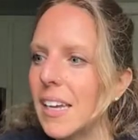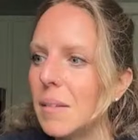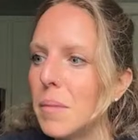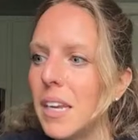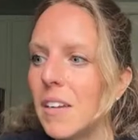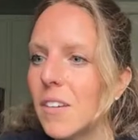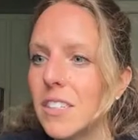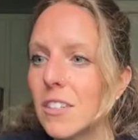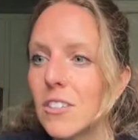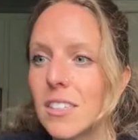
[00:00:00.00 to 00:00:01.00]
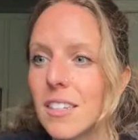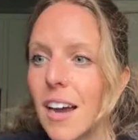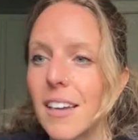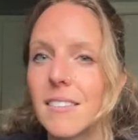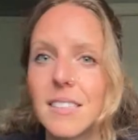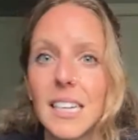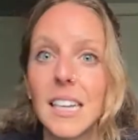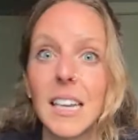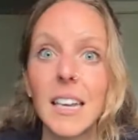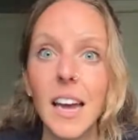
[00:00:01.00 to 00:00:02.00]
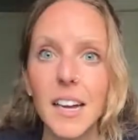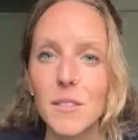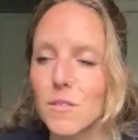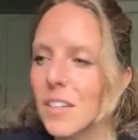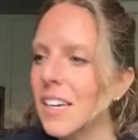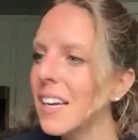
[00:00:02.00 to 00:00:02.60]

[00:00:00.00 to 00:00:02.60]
And many of us are just not getting enough.